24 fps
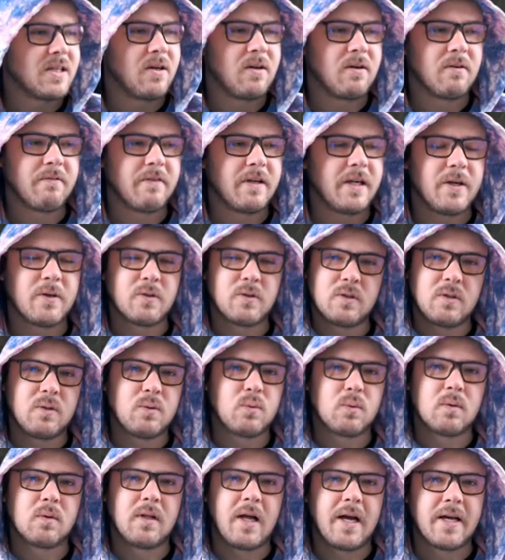on videos you
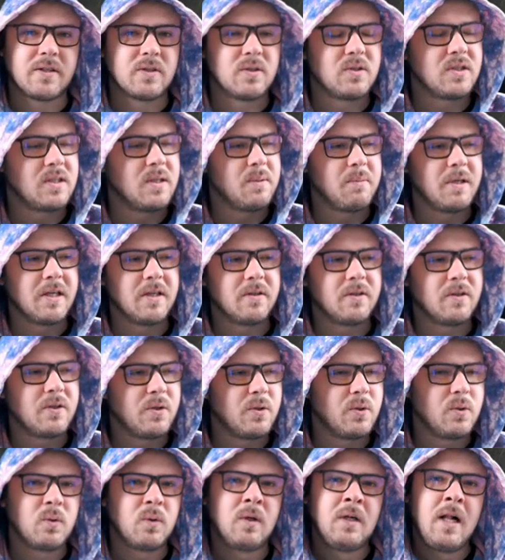would like to see me
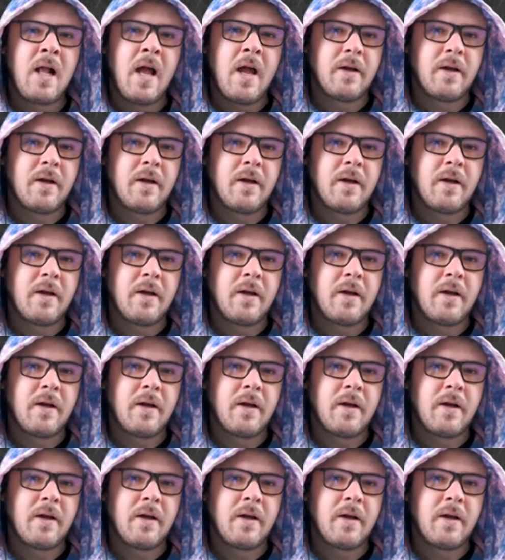do,